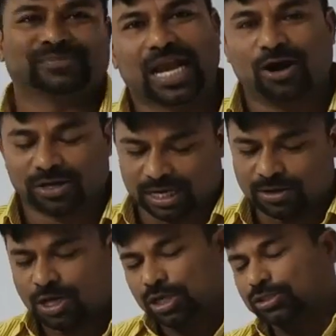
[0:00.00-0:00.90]

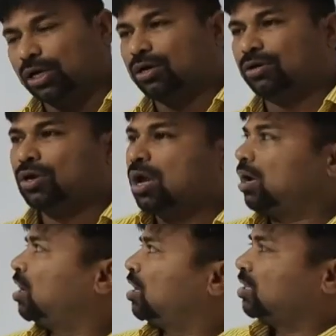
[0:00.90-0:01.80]
Okay, so
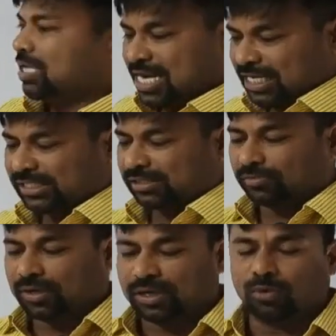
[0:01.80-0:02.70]
the next
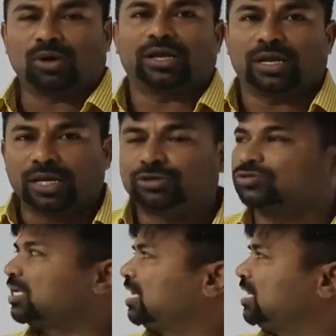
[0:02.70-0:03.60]
word what I like to
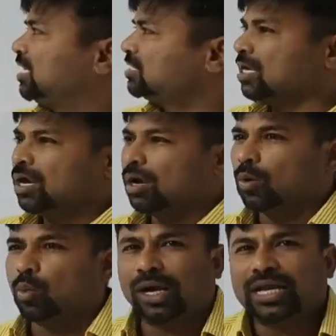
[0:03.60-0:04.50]
say is,
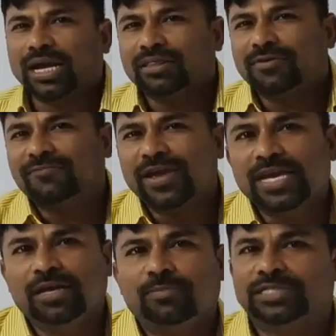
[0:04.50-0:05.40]
what are the
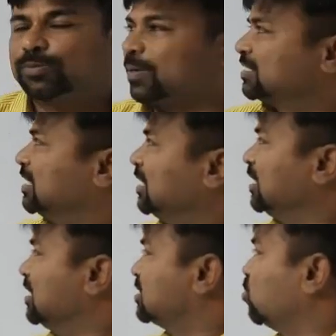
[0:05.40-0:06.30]
variables present
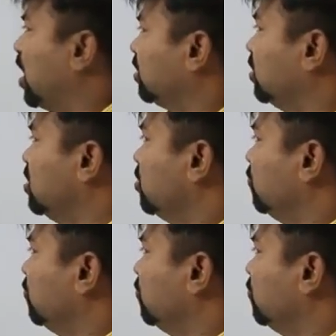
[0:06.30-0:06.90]
in this one?